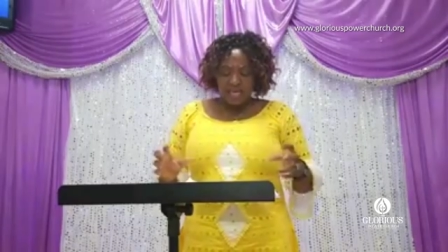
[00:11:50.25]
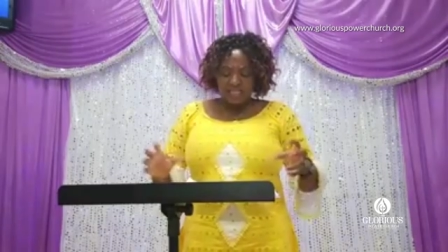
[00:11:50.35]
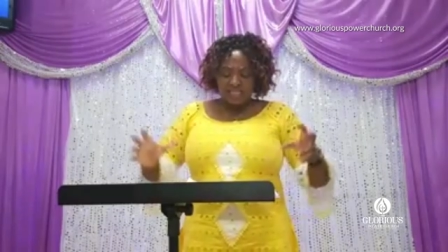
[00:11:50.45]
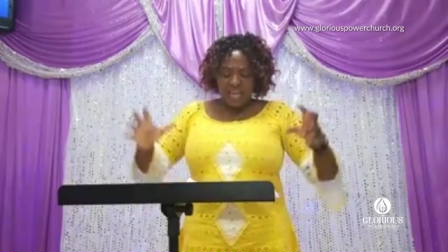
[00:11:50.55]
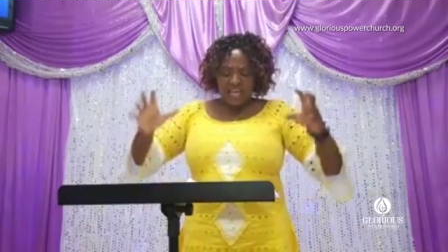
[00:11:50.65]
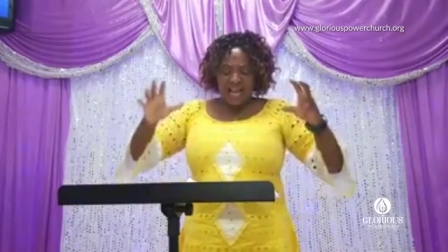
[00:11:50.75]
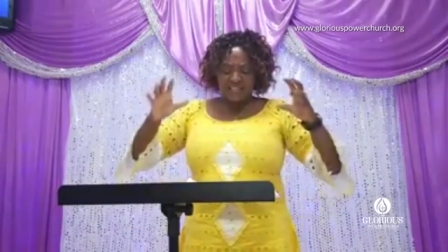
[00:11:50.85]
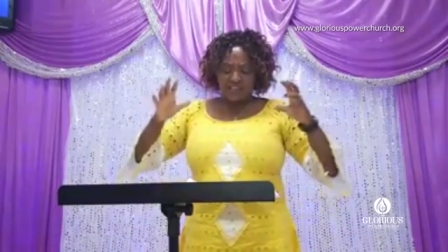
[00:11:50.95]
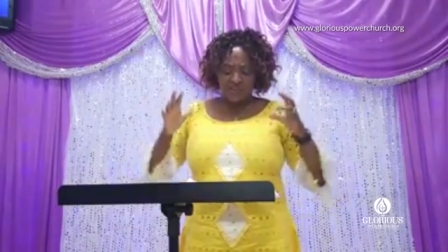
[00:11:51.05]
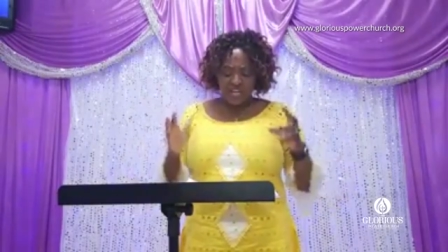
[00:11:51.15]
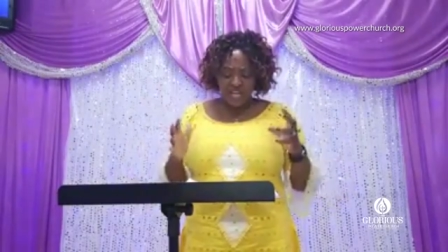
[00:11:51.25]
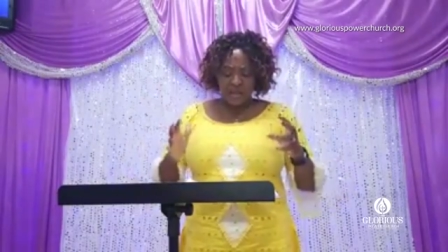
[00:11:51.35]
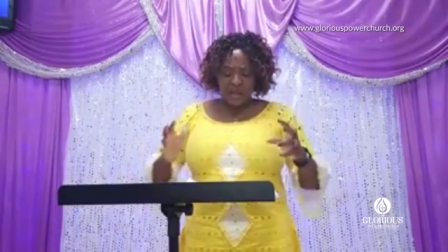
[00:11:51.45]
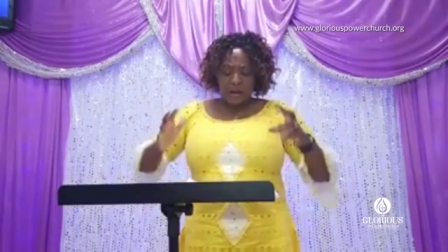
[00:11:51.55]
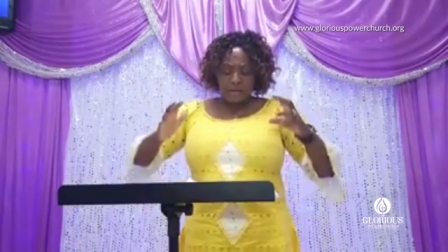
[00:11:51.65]
is like a
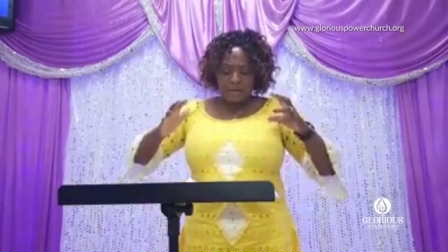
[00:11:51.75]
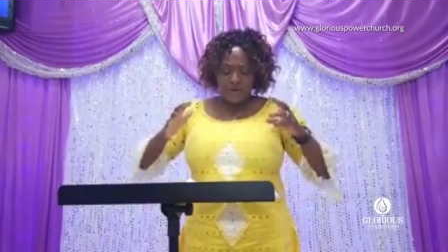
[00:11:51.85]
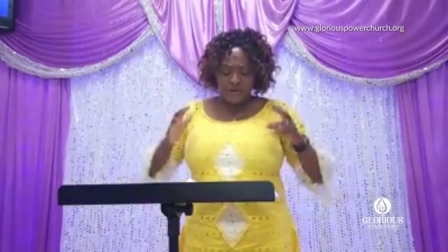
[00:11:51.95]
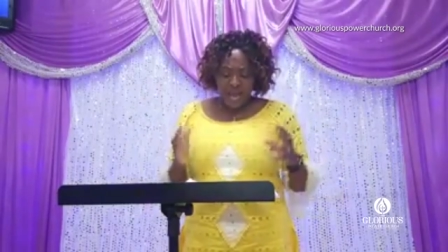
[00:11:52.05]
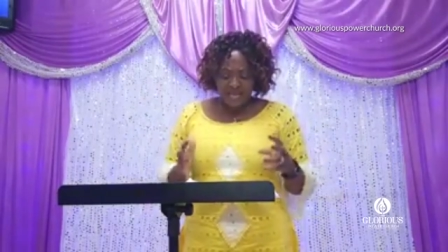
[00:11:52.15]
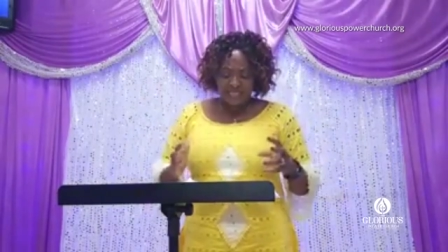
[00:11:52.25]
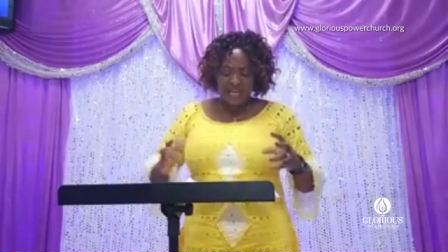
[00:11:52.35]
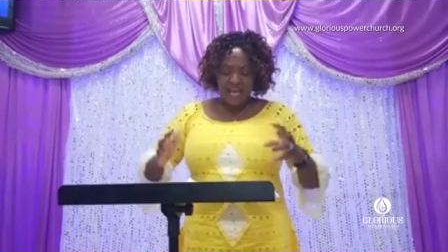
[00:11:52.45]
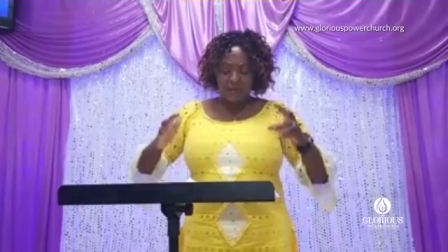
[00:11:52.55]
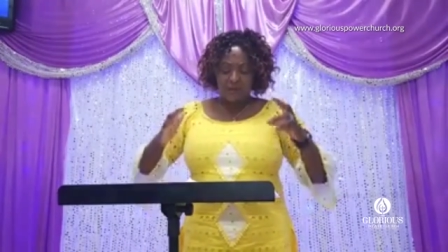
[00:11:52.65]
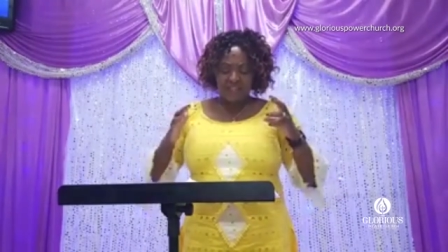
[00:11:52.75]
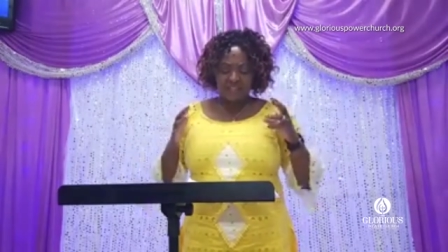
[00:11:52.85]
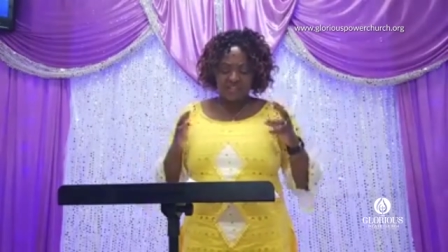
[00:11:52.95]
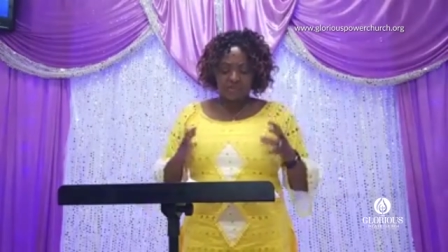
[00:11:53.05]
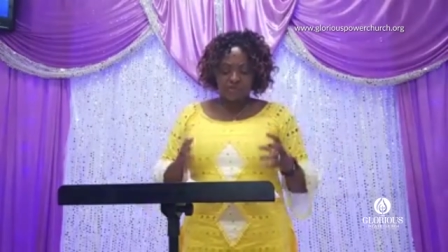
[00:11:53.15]
tree planted by
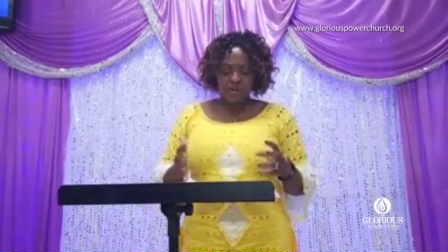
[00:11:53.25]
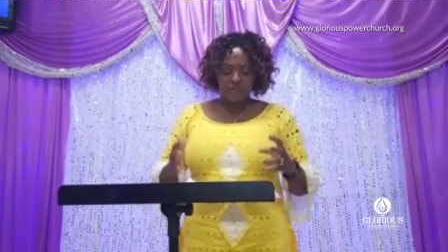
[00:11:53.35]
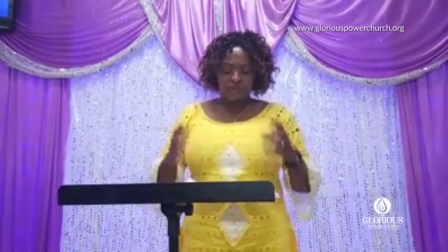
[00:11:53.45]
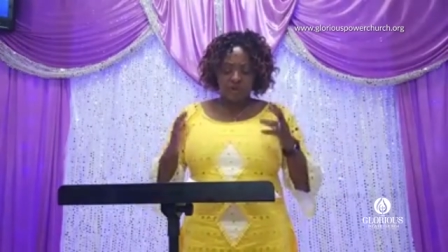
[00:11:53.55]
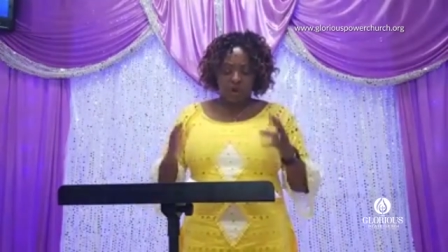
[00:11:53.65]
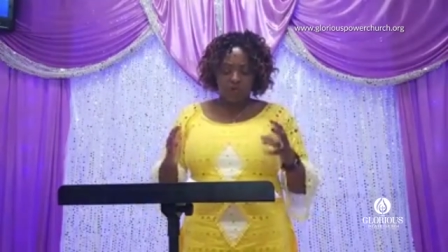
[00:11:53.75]
the streams